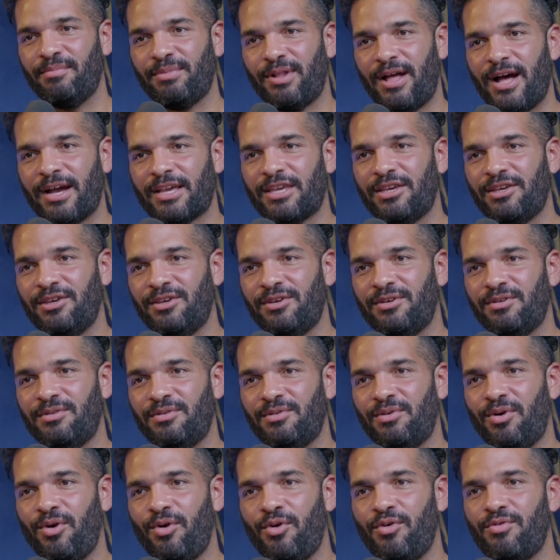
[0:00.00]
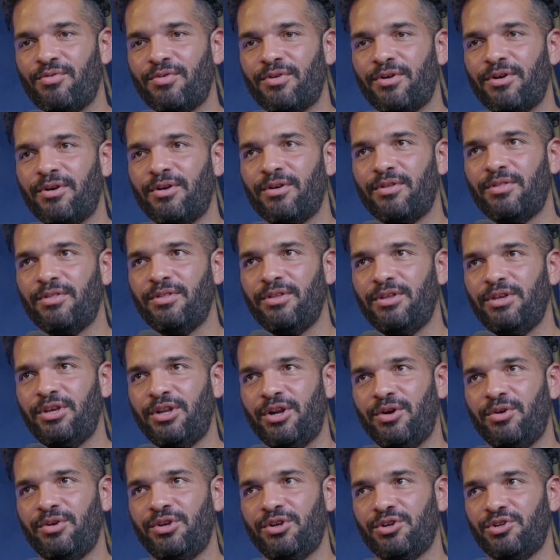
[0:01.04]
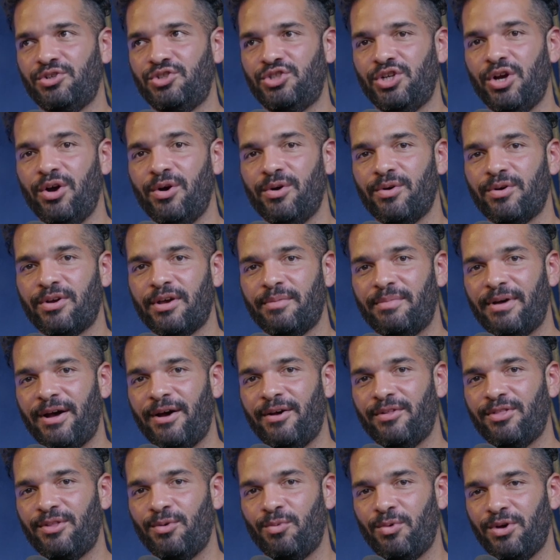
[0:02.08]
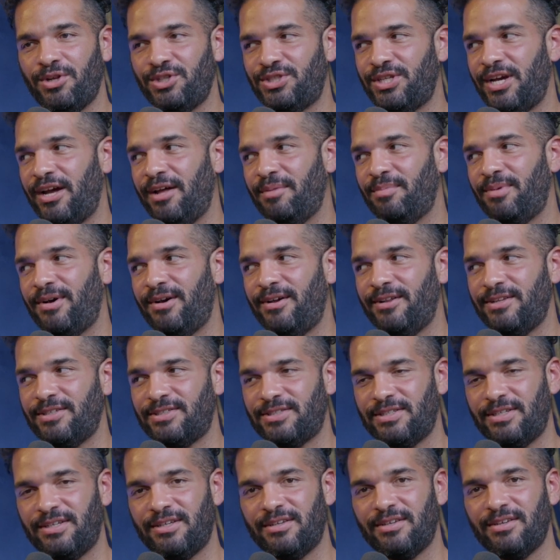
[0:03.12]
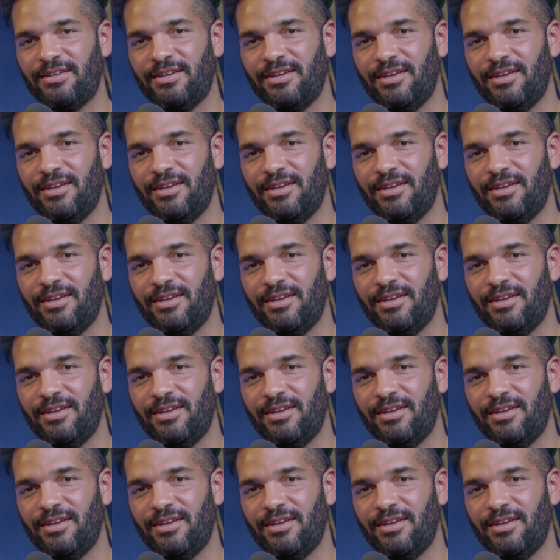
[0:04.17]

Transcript: blocking you over, your joke about the one-child policy.